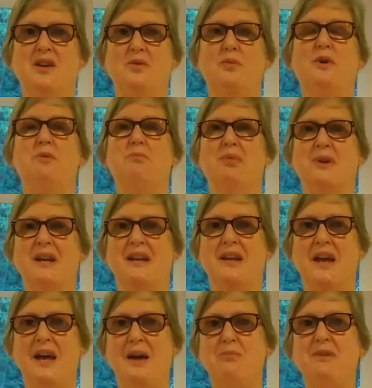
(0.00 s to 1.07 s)
we bring
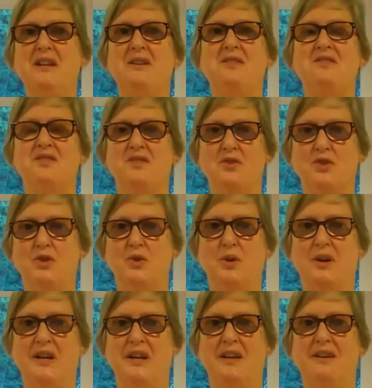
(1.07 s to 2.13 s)
happiness and
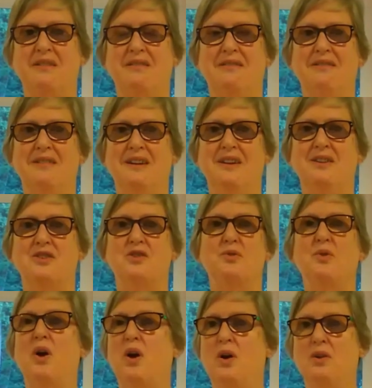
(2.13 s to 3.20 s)
joy
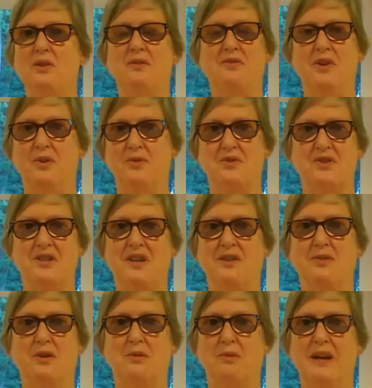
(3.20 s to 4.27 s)
to all of those that
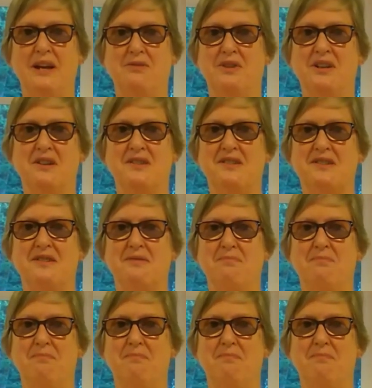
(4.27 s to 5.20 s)
are around us.